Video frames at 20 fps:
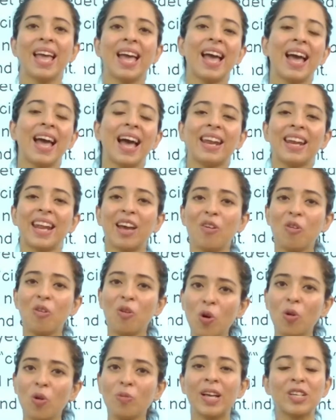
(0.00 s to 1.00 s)
And I
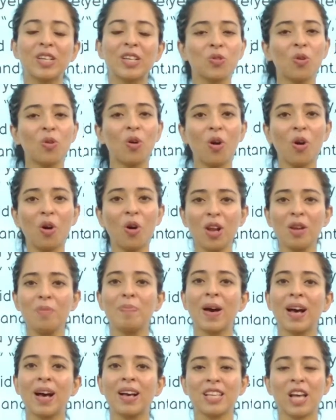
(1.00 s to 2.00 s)
hope that you all
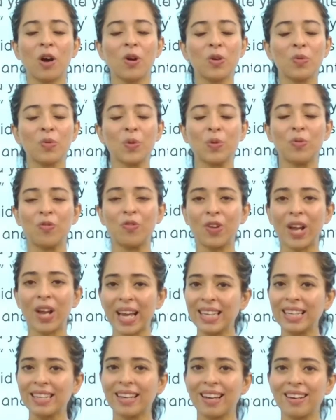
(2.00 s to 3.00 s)
pass out with
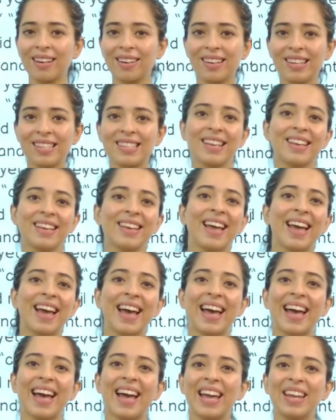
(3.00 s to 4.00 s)
flying colors
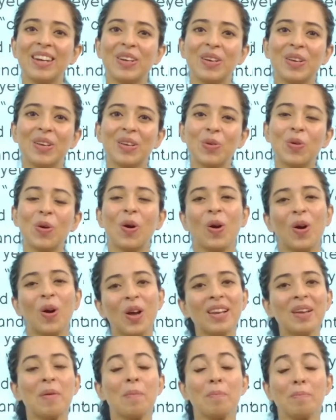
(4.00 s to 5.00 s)
and you
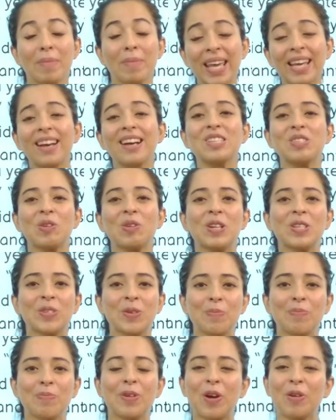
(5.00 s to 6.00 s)
all make us
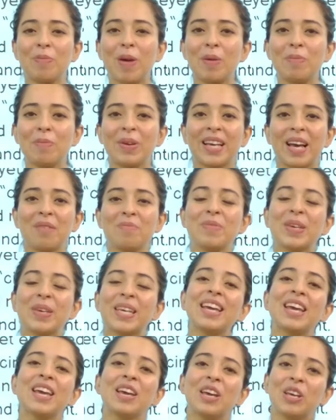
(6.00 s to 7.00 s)
also proud by
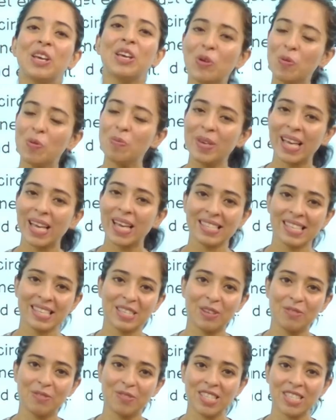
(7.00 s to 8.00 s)
becoming UPSC
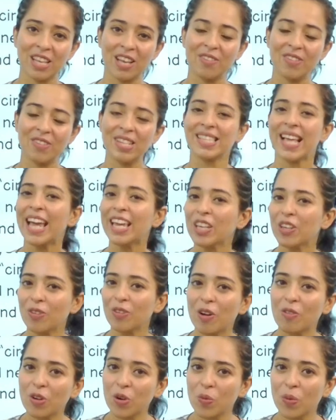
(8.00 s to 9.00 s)
civil servants. Thank
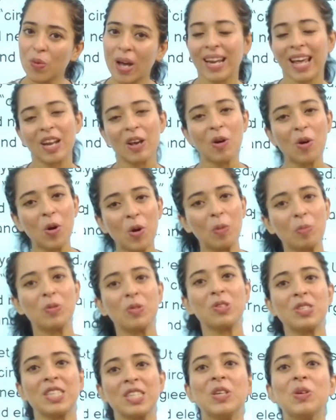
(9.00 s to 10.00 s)
you, everyone. And I hope
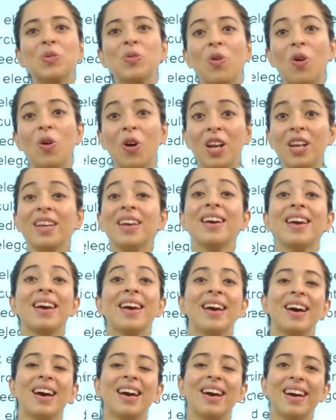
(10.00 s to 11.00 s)
to see you all
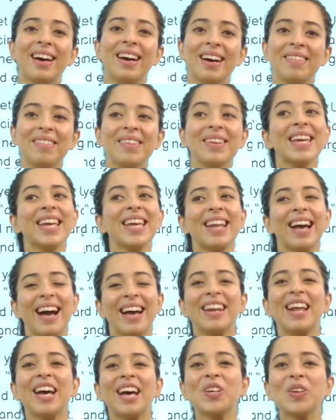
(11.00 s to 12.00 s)
in another